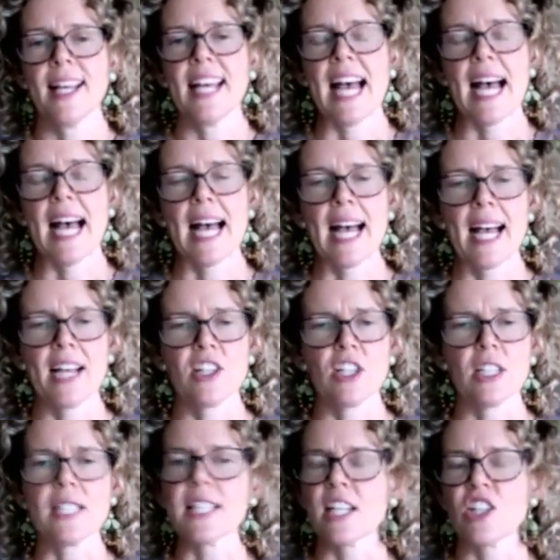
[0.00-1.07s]

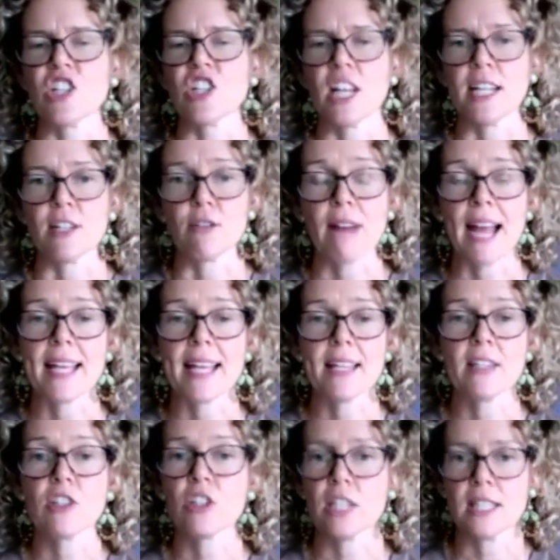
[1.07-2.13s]
Jenny
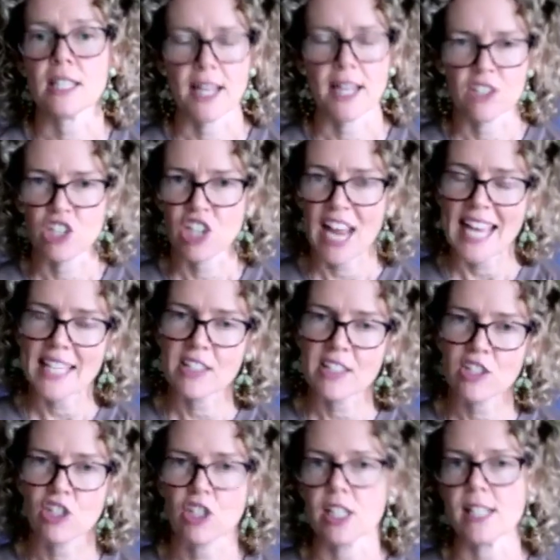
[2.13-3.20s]
Craig, she'd done shakes,
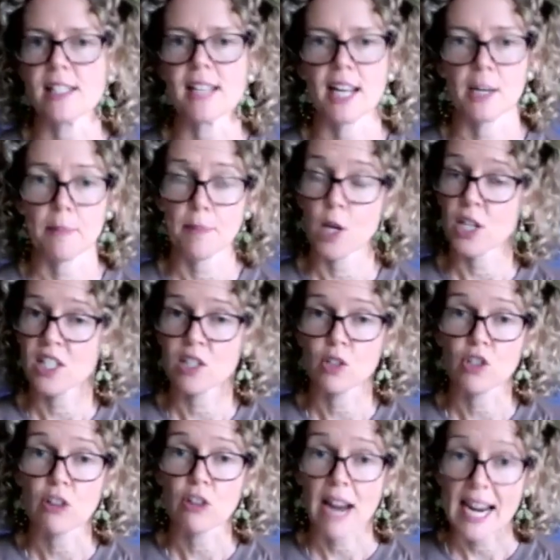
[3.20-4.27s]
she'd done a personal
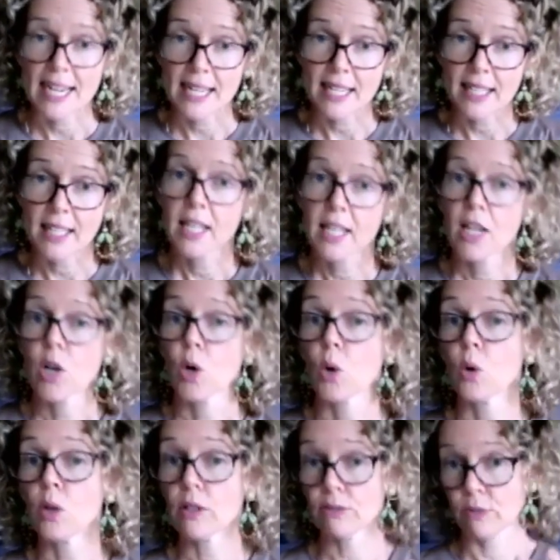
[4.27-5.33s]
training,
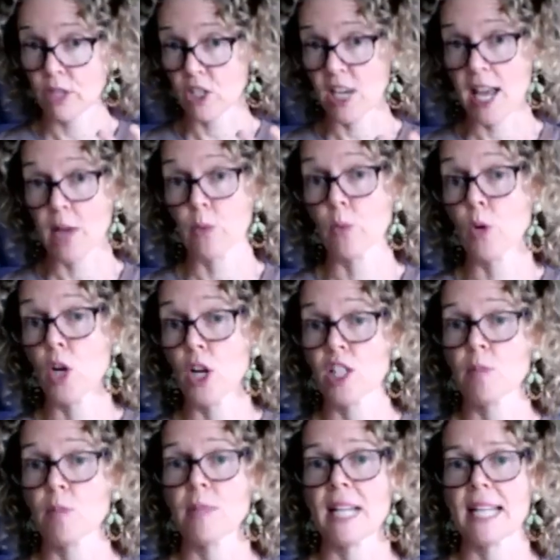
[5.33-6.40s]
all of which had
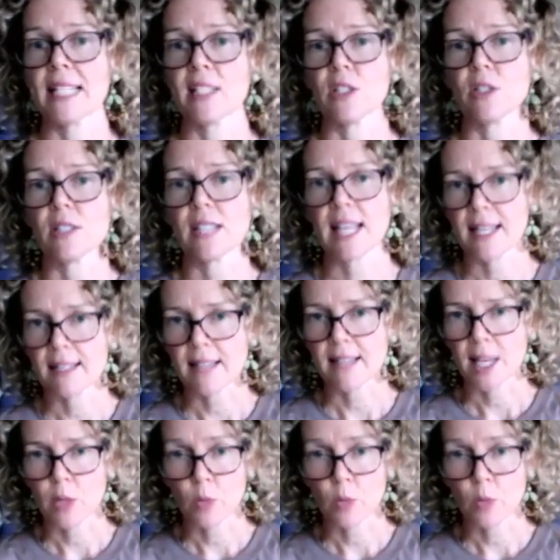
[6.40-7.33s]
worked, but as you said, they